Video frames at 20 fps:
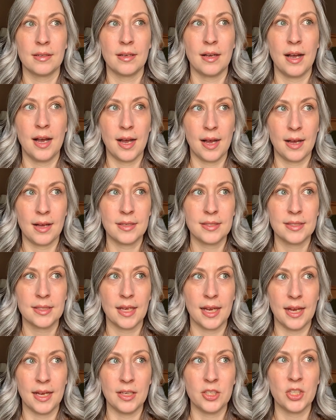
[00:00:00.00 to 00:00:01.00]
Hask,
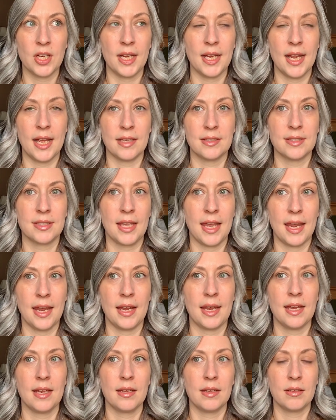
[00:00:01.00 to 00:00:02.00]

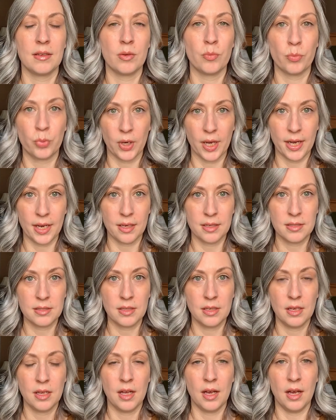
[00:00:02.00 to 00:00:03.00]
H-A-S-K brand
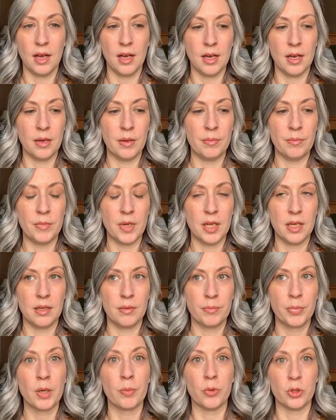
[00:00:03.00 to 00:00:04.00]
um,
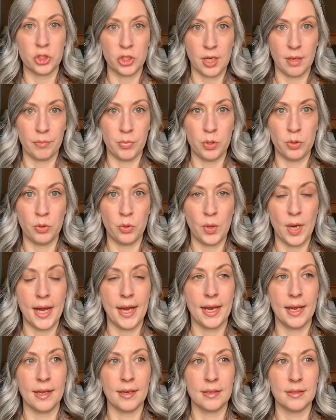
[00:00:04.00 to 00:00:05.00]
purple shampoo.
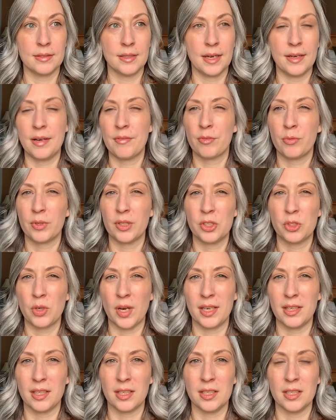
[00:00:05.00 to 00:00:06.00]
And I never really
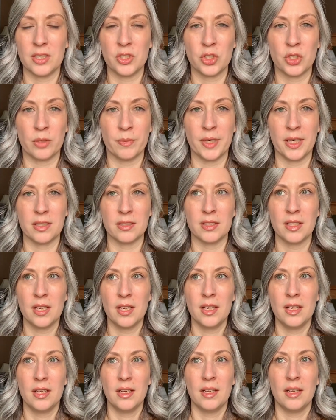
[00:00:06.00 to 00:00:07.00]
tried the conditioner because
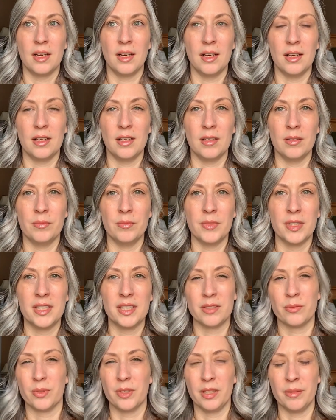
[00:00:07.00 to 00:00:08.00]
um, it
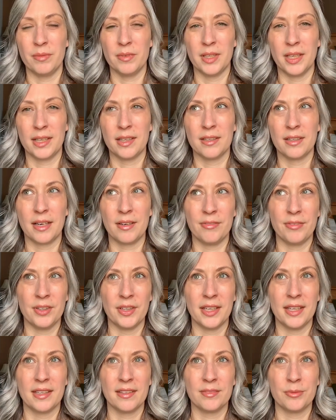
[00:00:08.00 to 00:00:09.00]
doesn't really, like, I feel
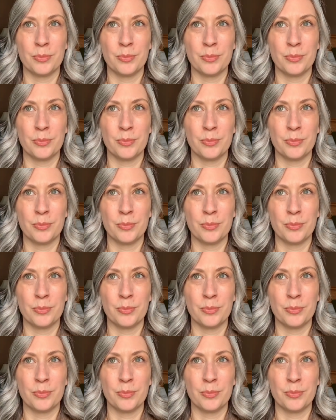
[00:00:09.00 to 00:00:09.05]
like